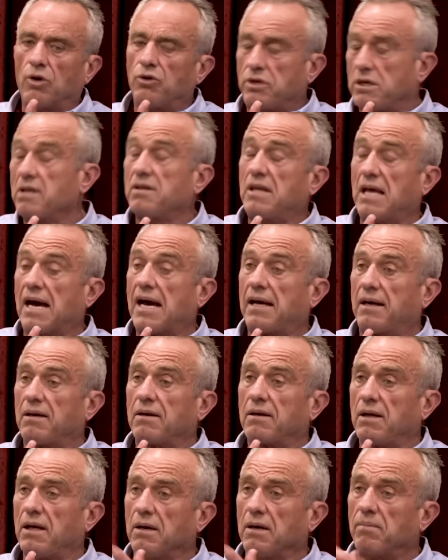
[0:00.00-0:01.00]
did that.
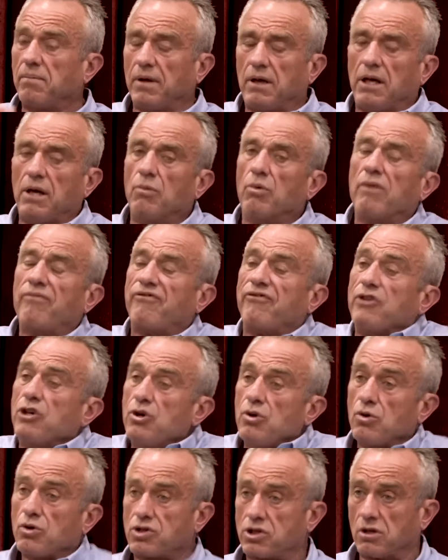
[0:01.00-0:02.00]
He
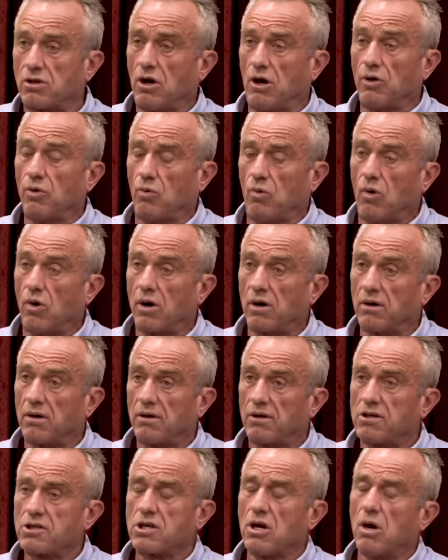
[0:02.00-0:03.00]
refused to go to war.
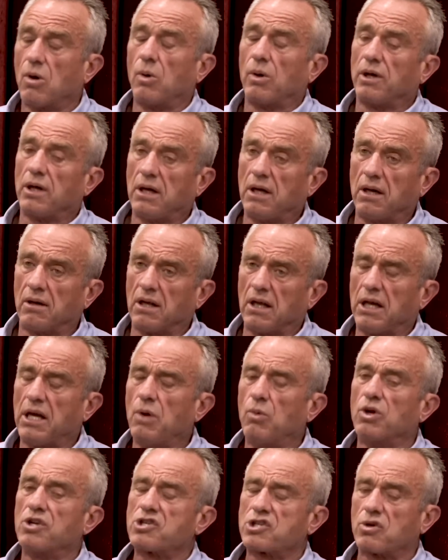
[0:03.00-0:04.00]
So he
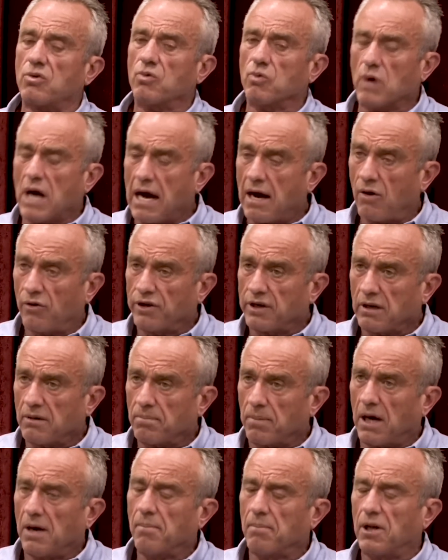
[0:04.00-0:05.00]
was surrounded
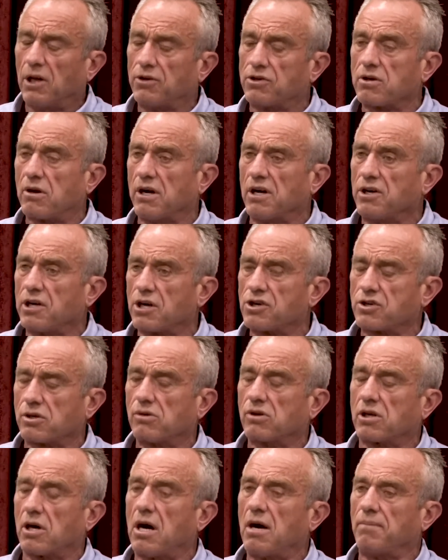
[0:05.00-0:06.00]
by
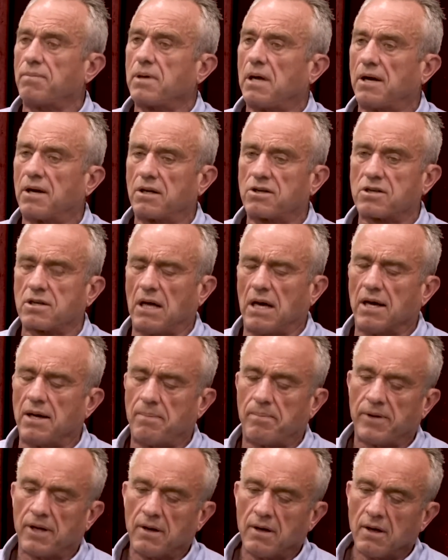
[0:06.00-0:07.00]
military-industrial complex
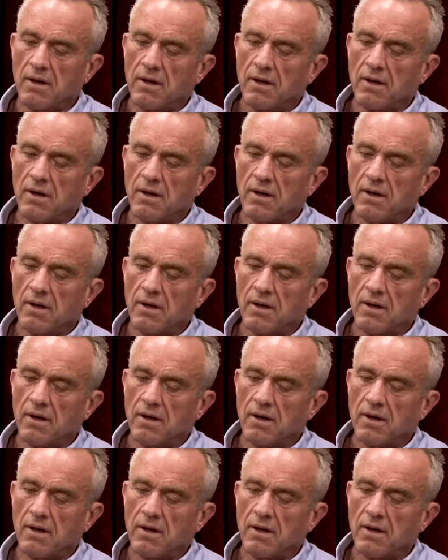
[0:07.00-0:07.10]
and